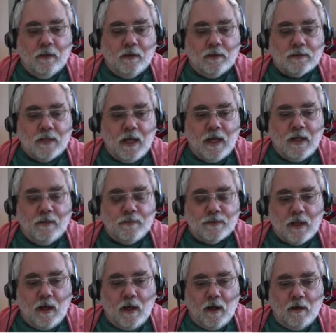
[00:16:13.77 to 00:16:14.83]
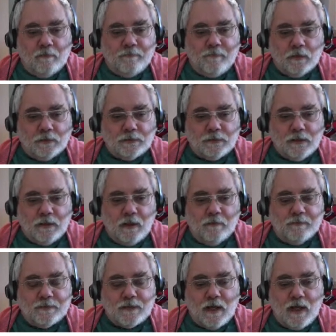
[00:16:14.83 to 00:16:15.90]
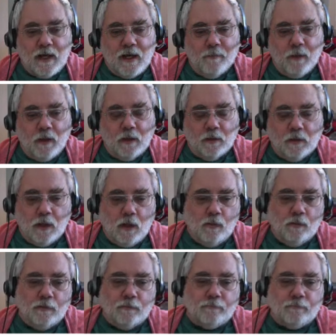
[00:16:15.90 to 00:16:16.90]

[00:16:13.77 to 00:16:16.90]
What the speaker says: times a function of time alone.